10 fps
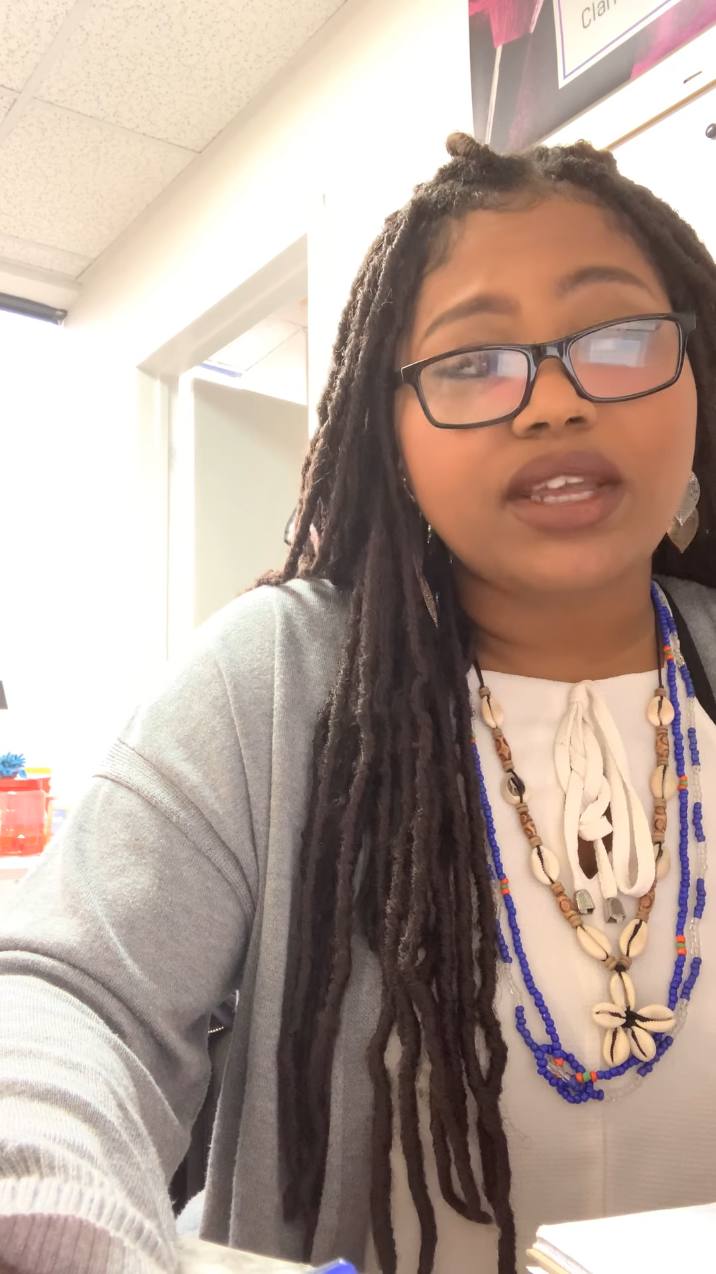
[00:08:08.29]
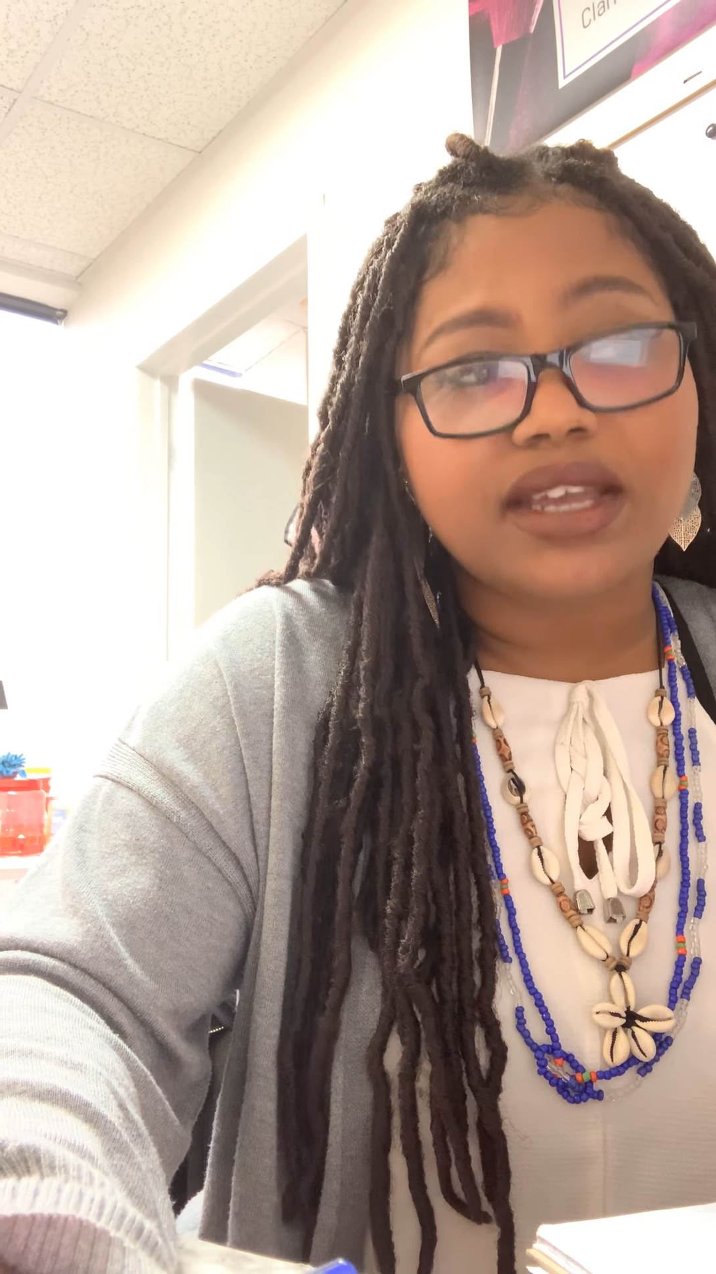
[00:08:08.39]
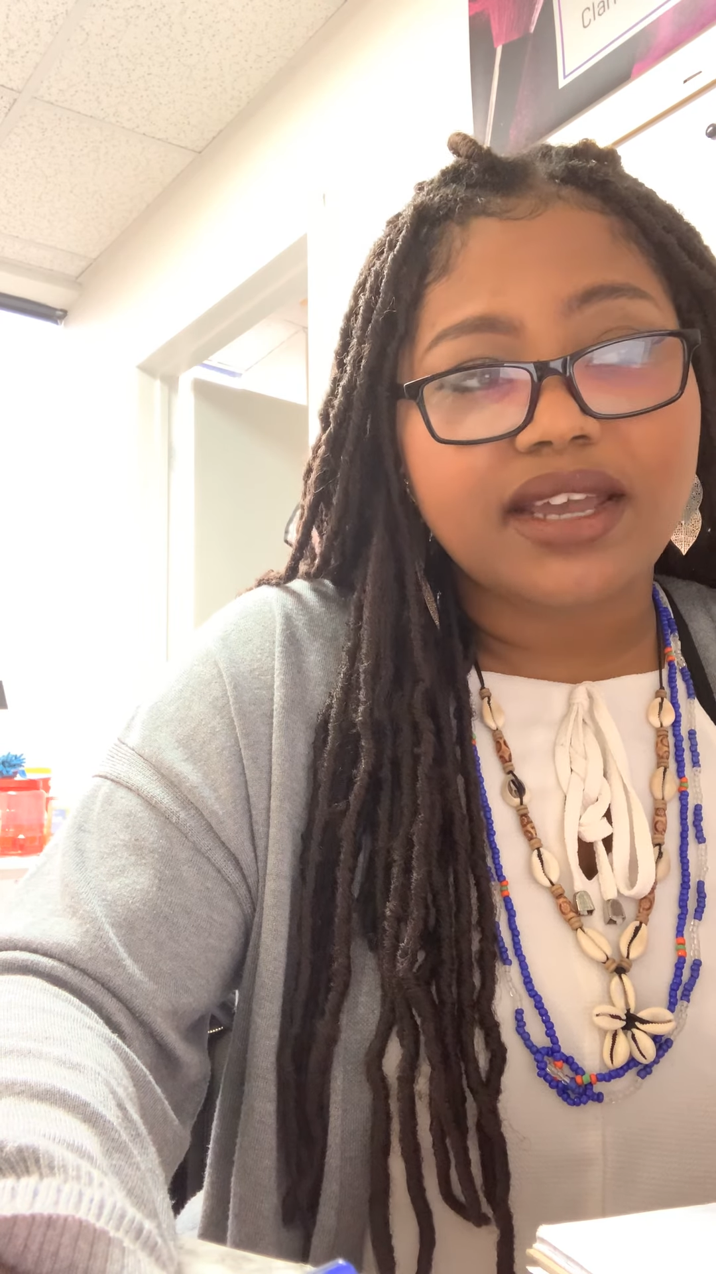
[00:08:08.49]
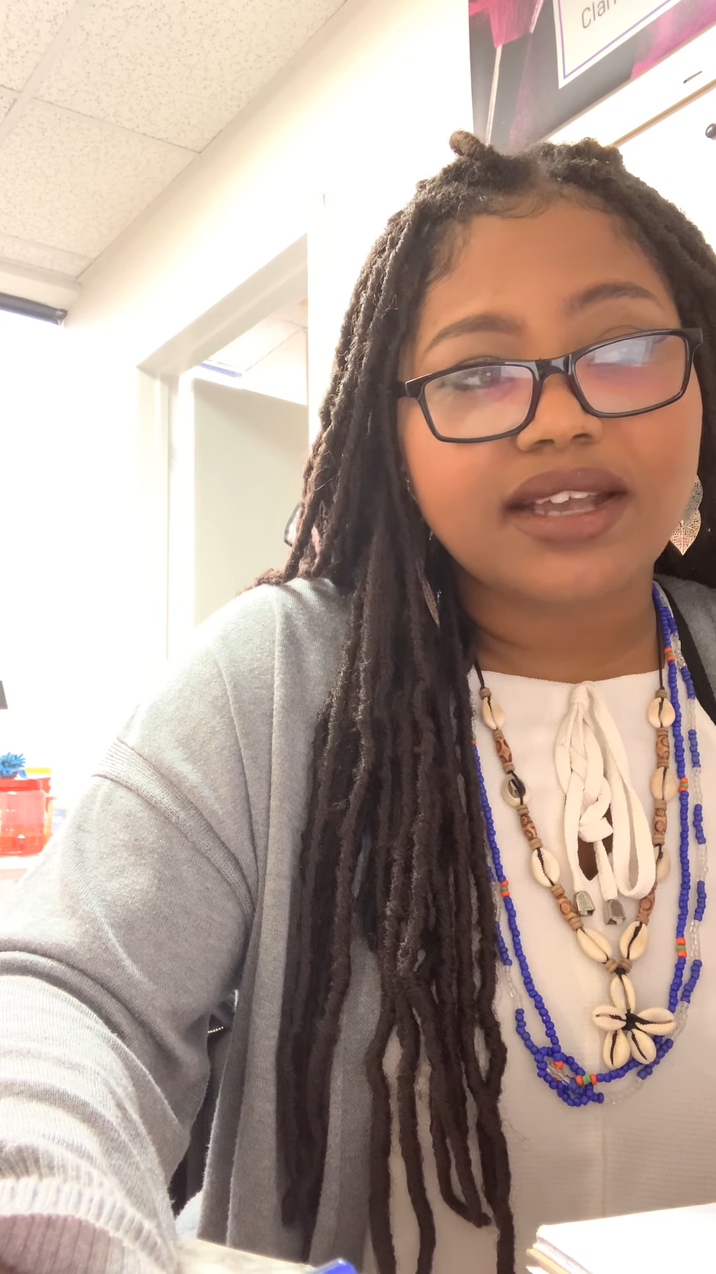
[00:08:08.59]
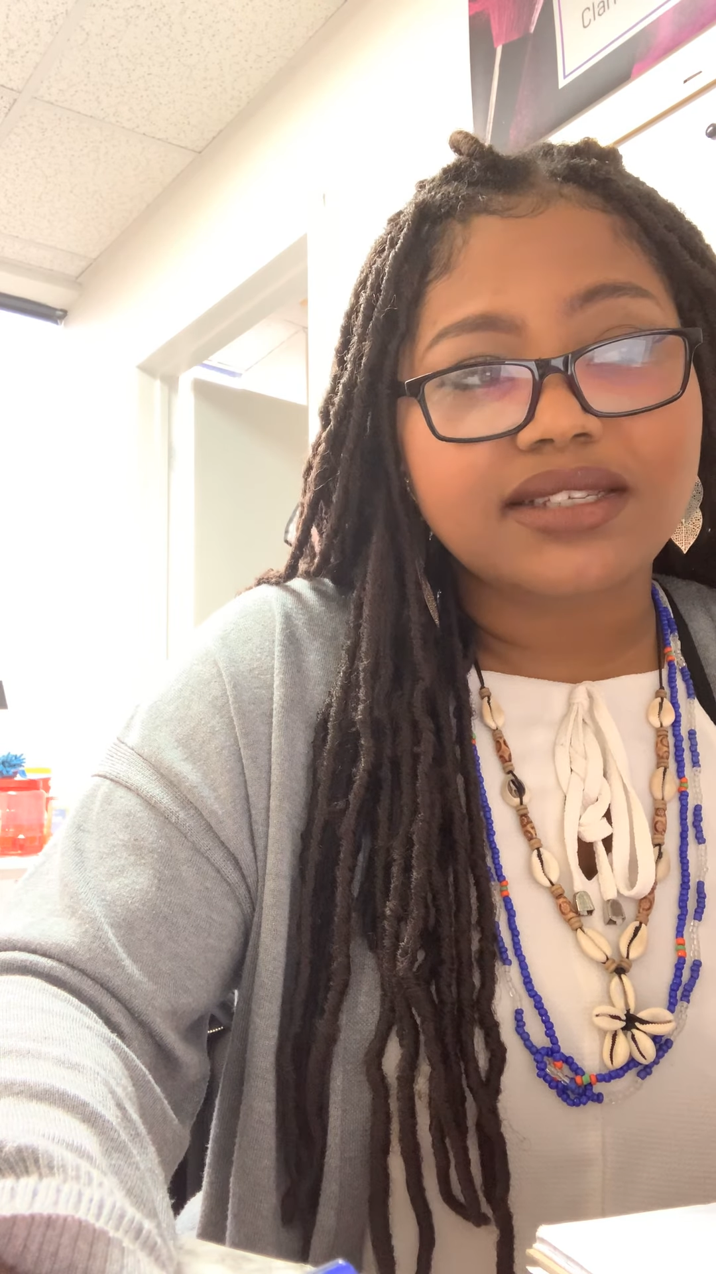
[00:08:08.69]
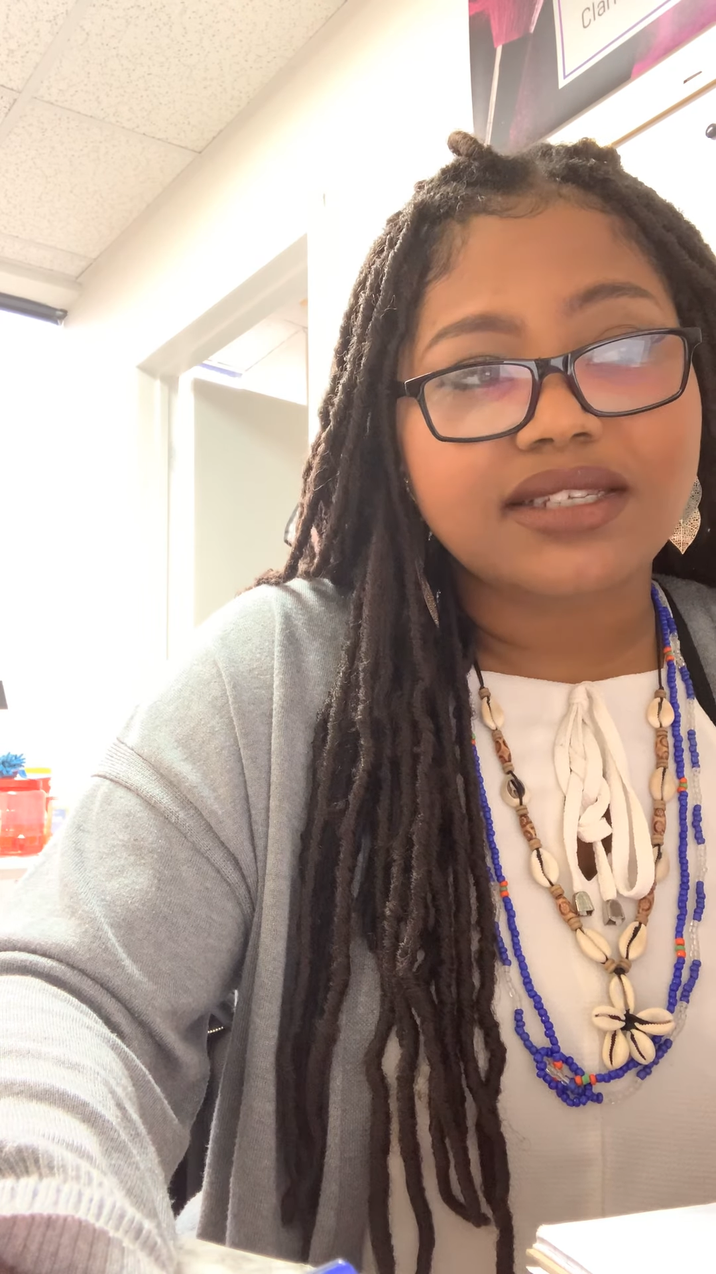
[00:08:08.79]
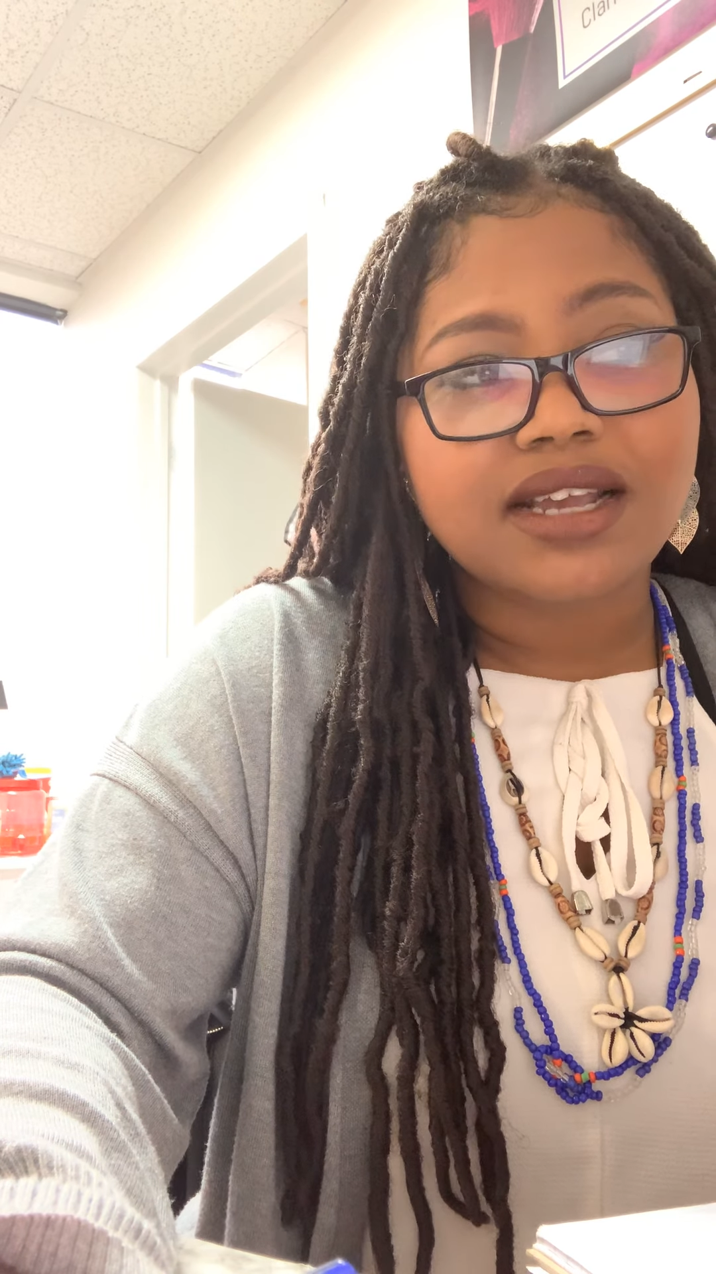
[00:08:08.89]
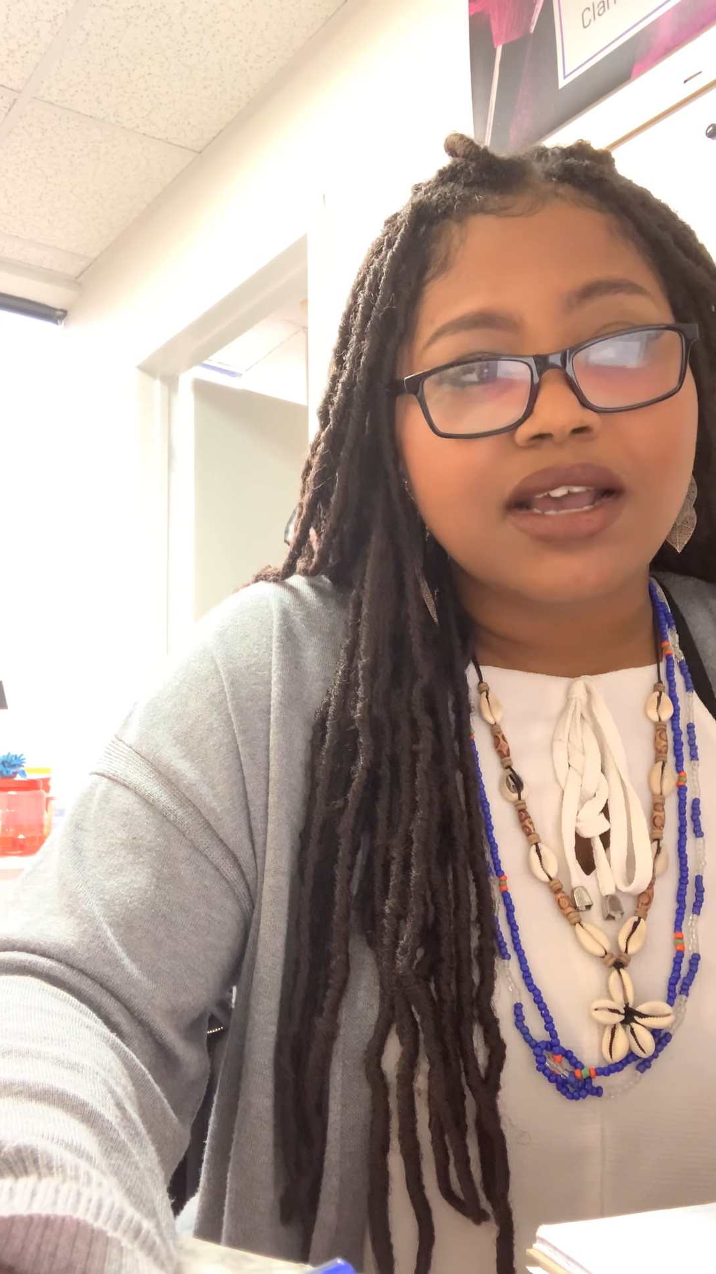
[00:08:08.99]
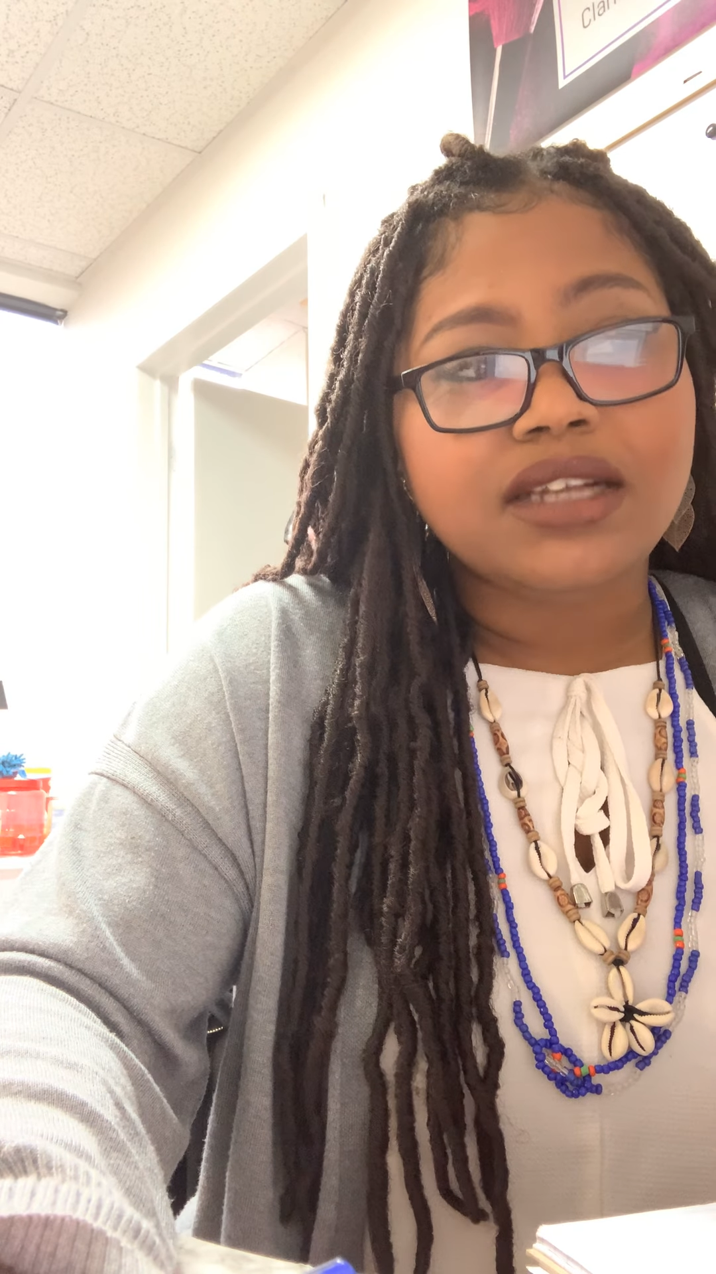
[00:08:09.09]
years.